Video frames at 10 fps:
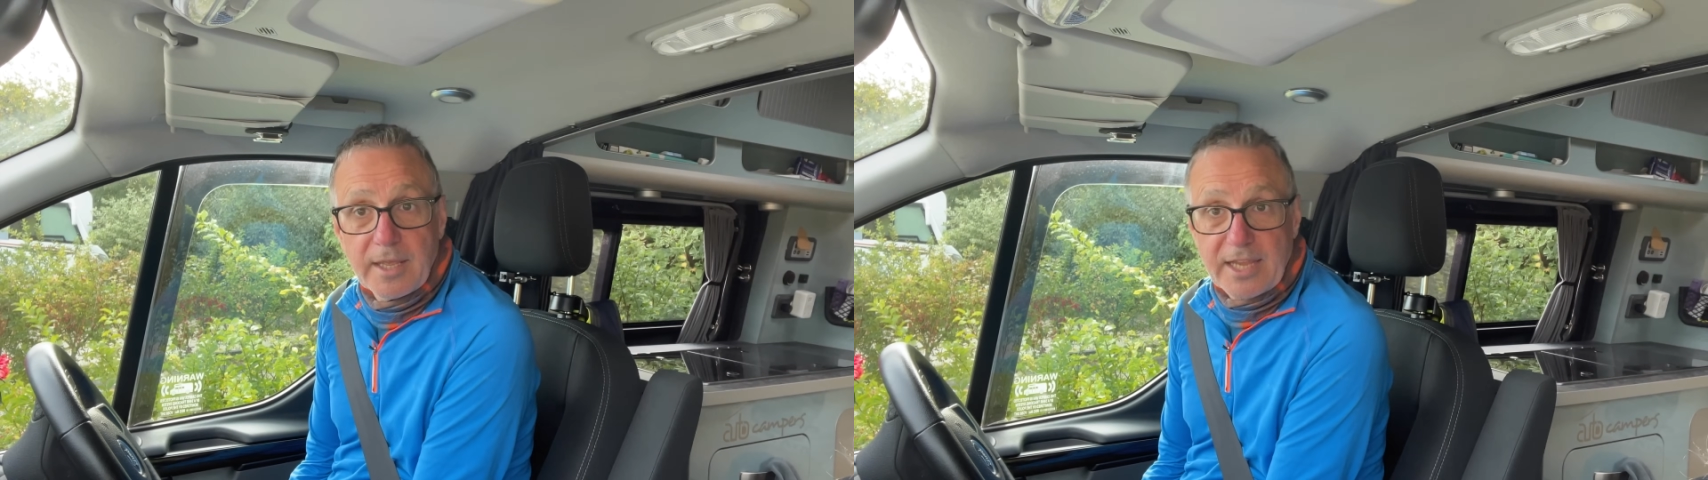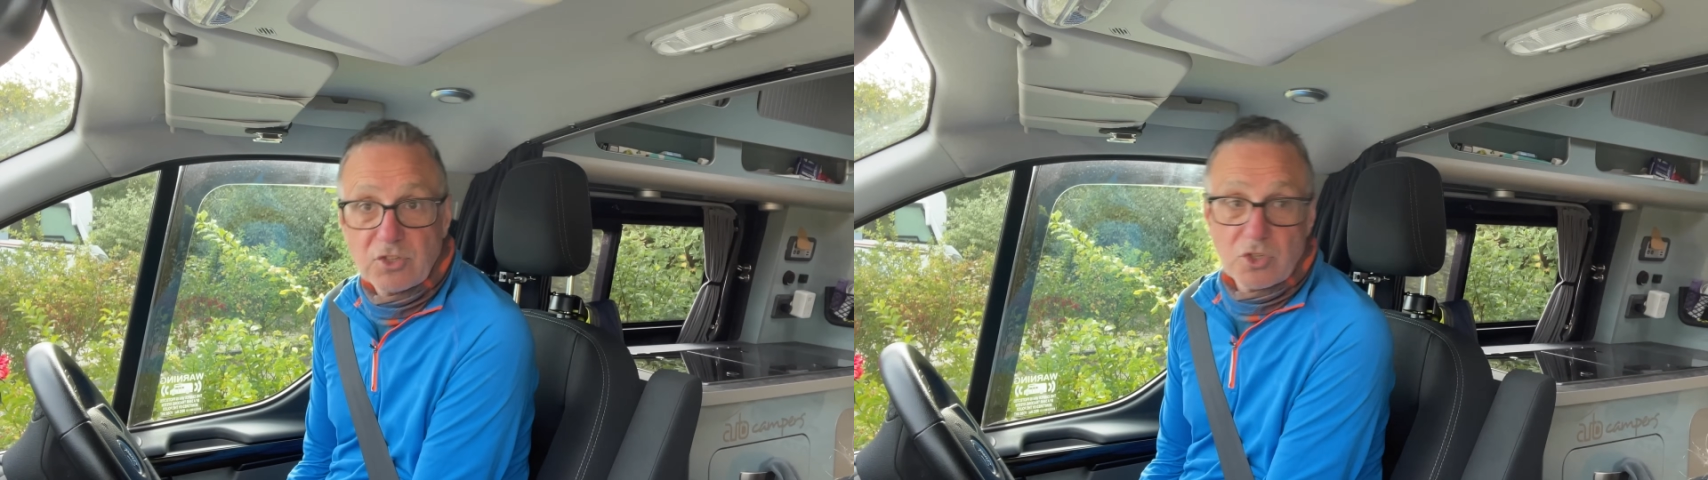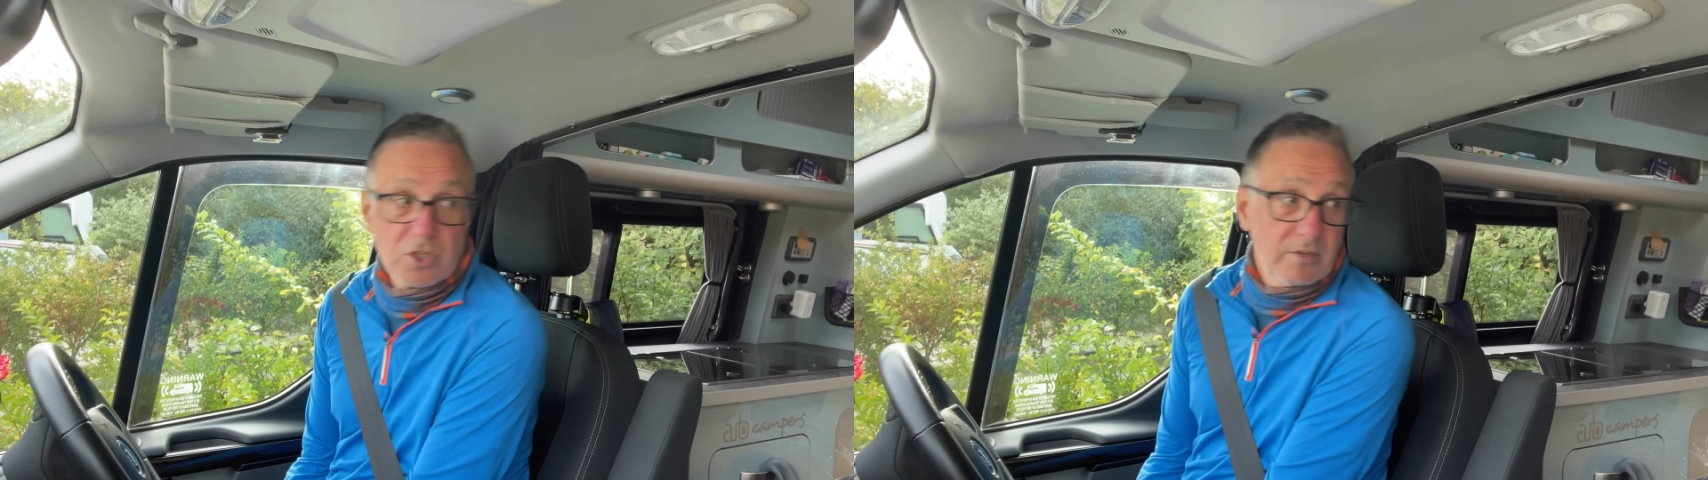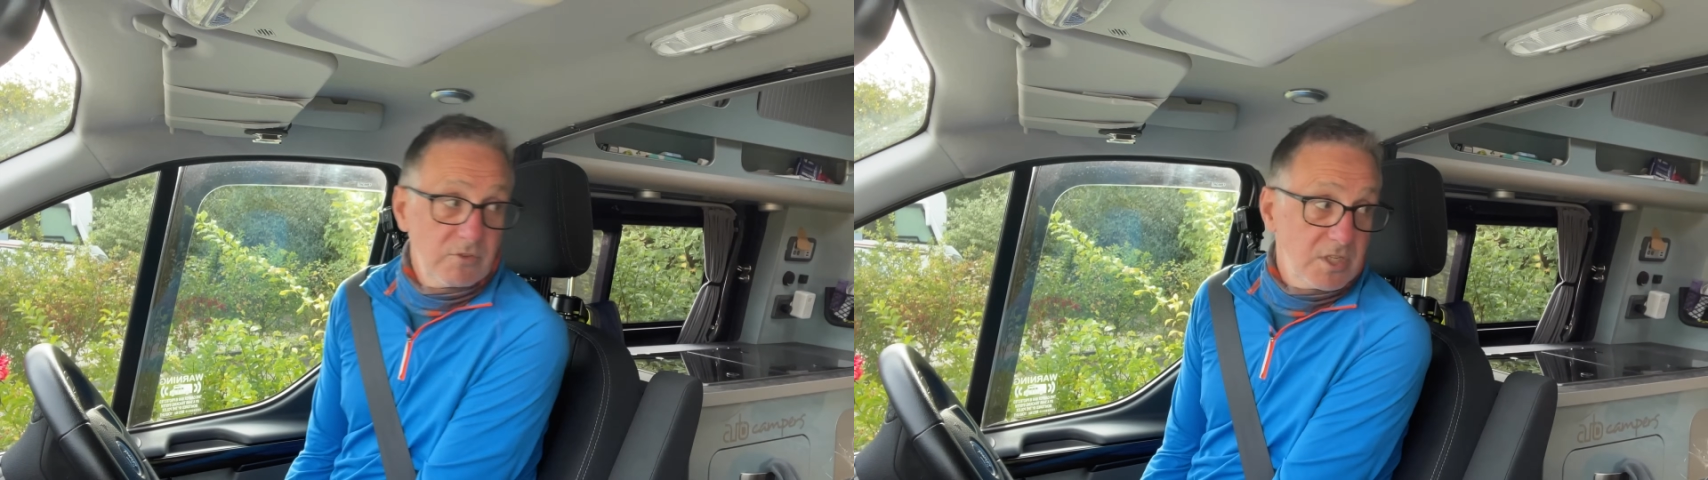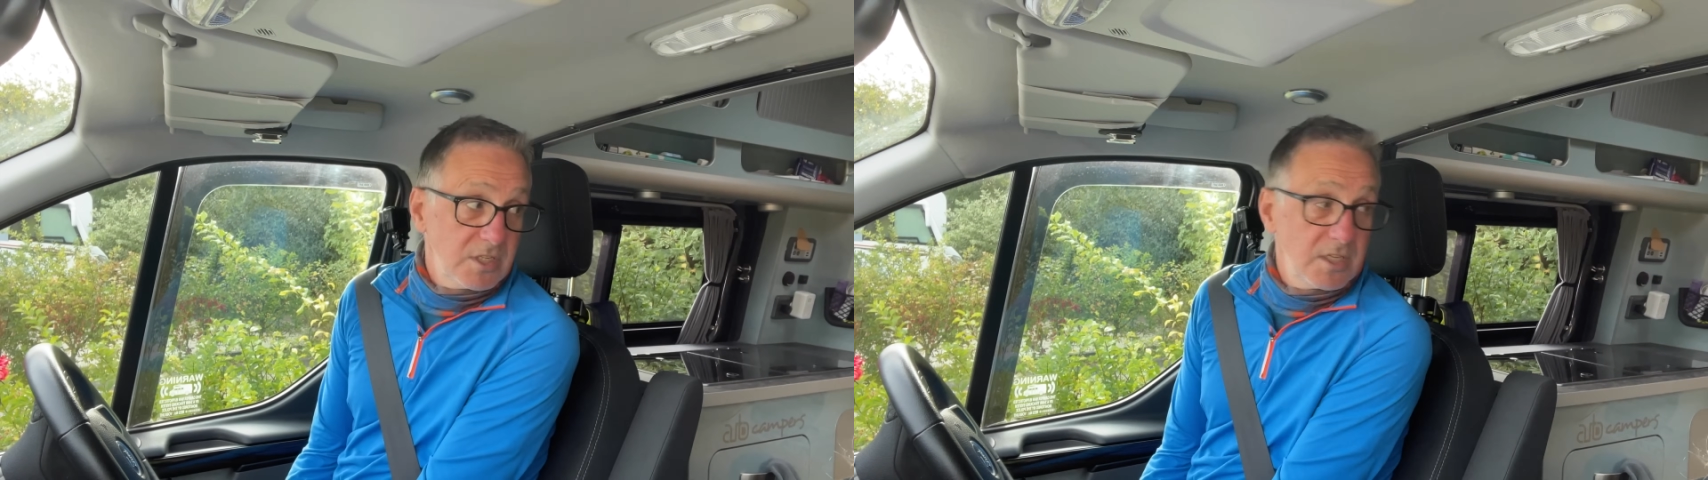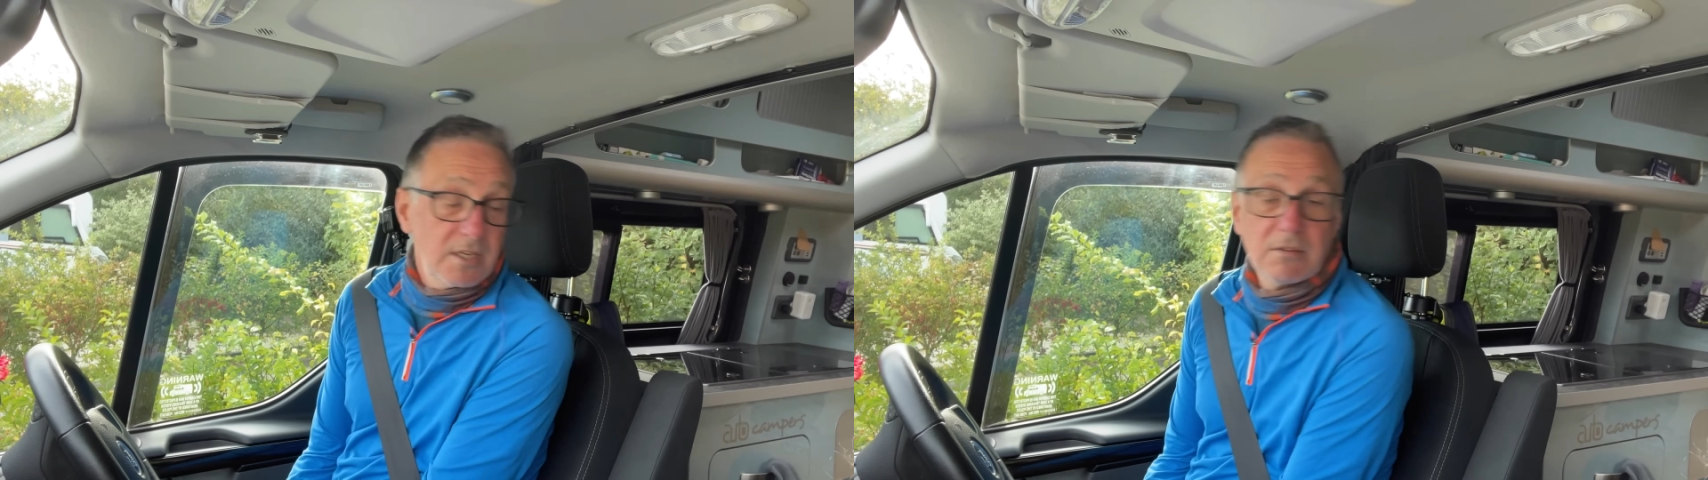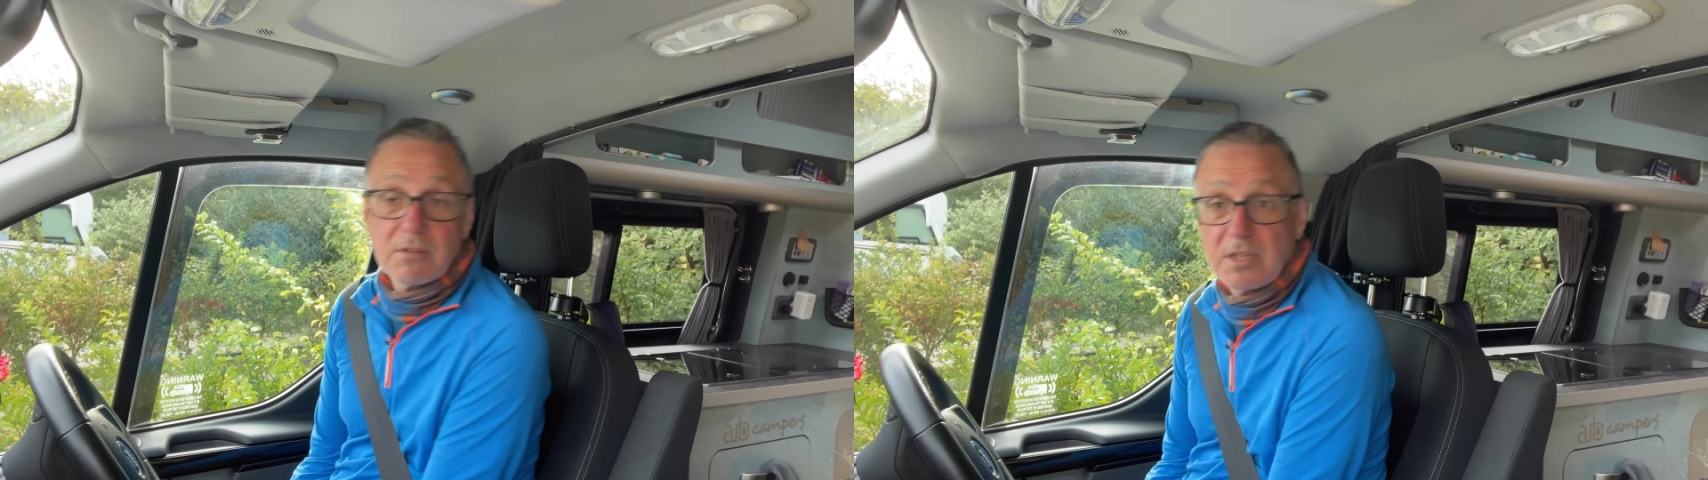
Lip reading: extra services in,